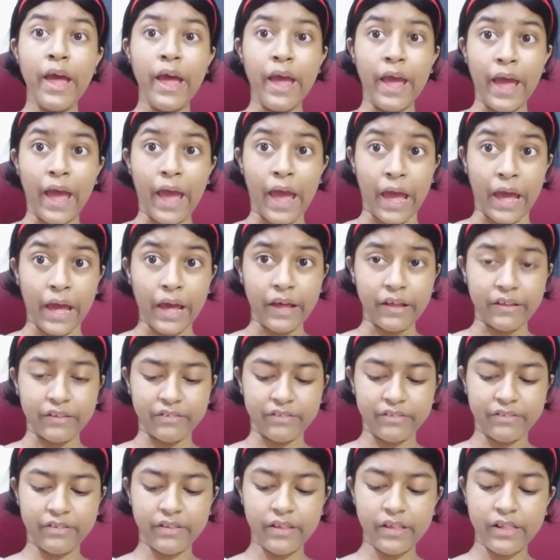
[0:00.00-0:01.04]

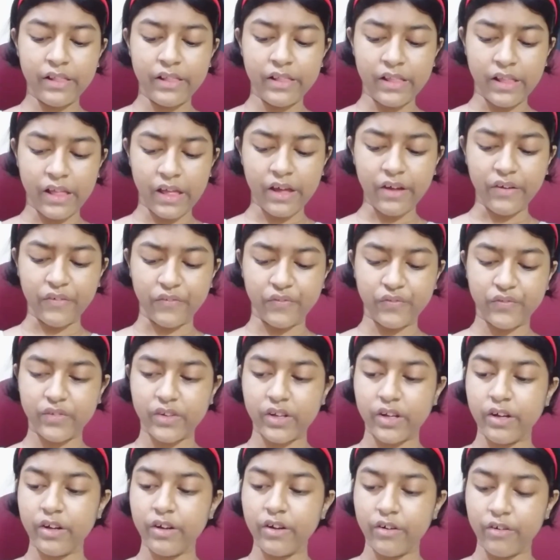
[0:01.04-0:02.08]
As they left,
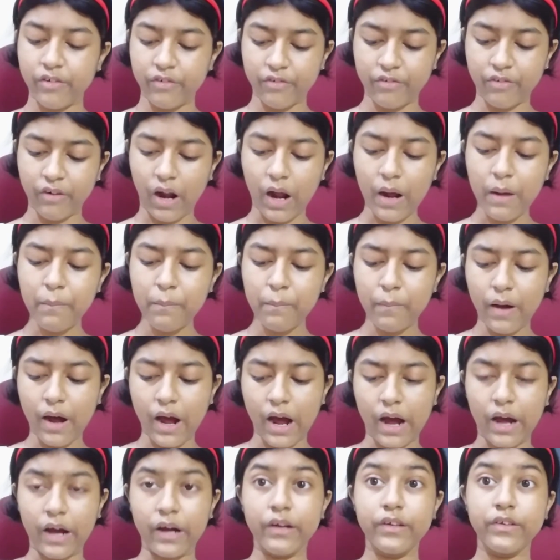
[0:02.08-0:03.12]

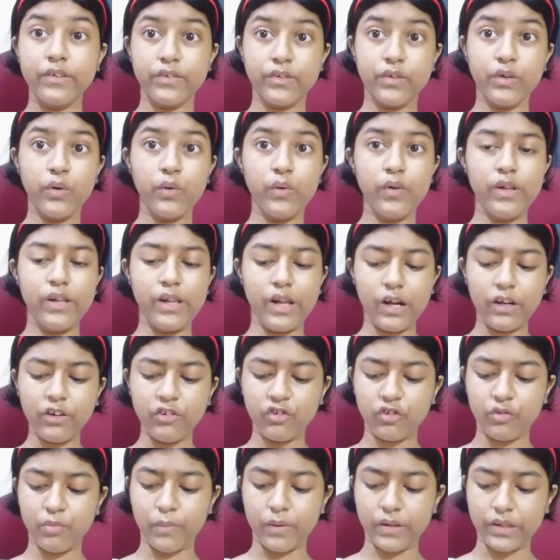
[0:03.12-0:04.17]
Rama told
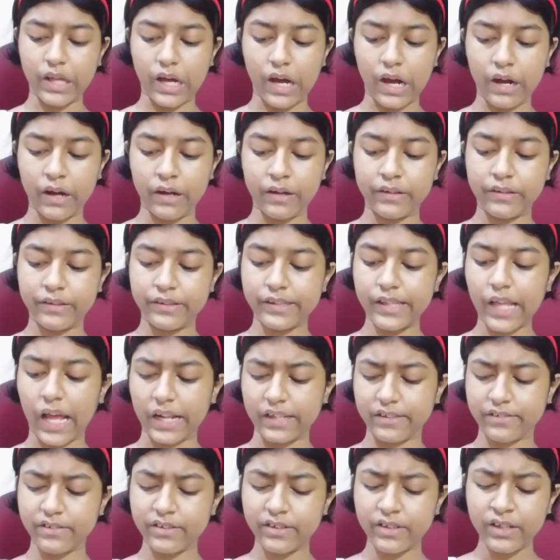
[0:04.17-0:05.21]
Lakshmana
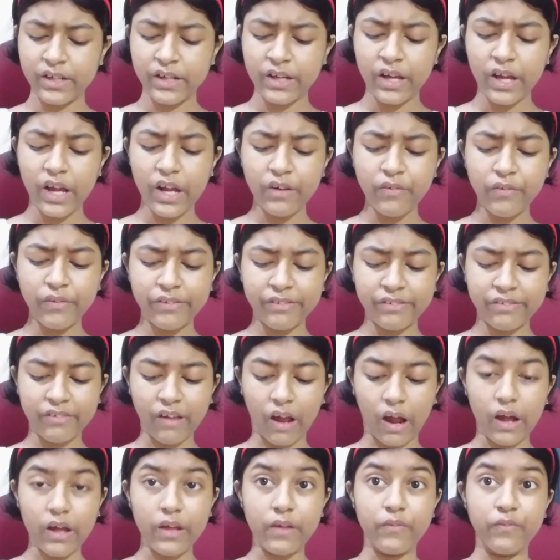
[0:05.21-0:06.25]
that it was
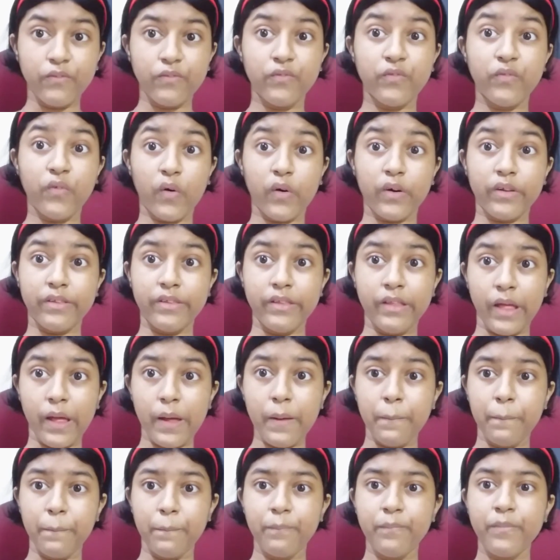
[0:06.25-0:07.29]
time for
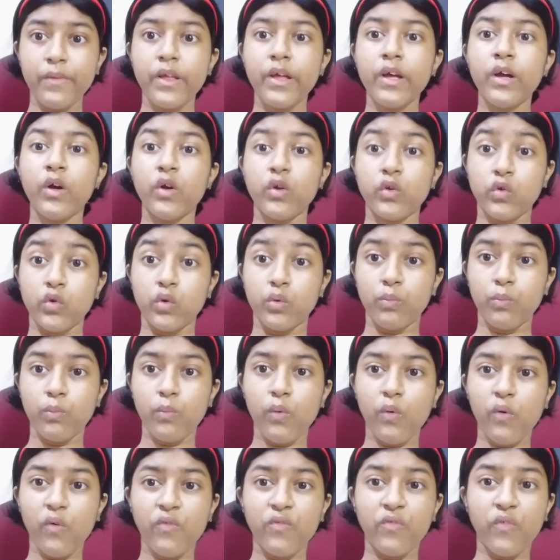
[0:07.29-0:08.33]
them to
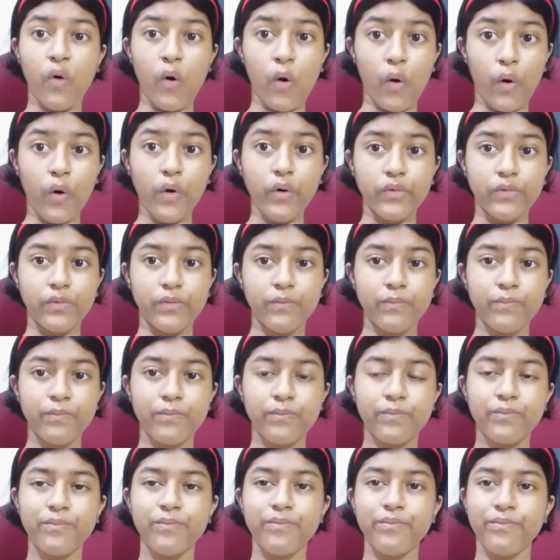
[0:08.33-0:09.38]
move on.
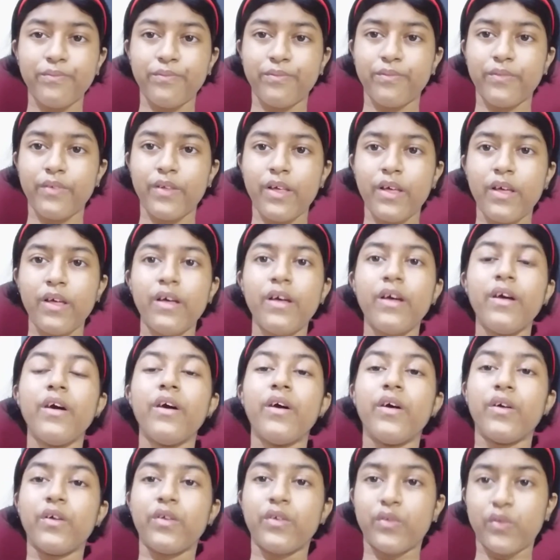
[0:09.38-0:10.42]

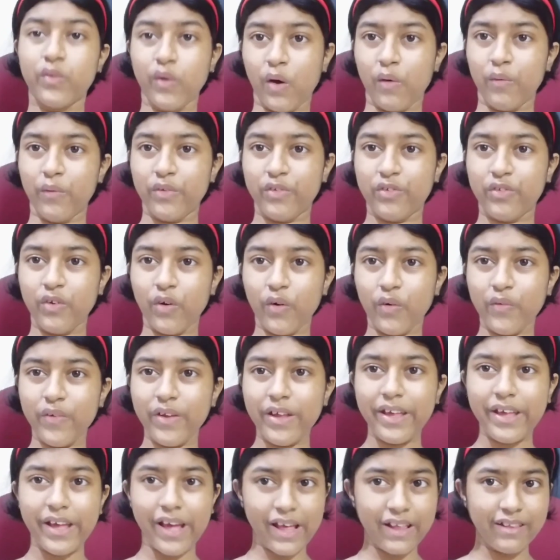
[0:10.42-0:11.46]
So
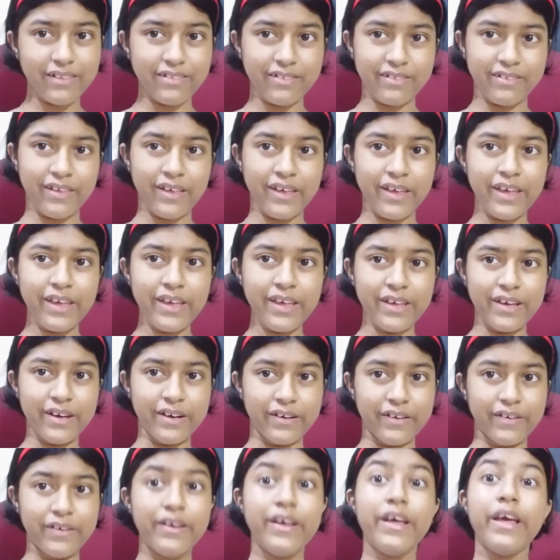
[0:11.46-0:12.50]
story ends
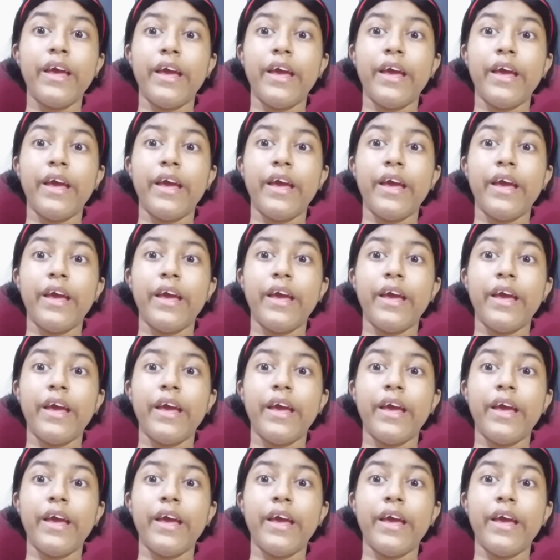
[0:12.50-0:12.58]
here.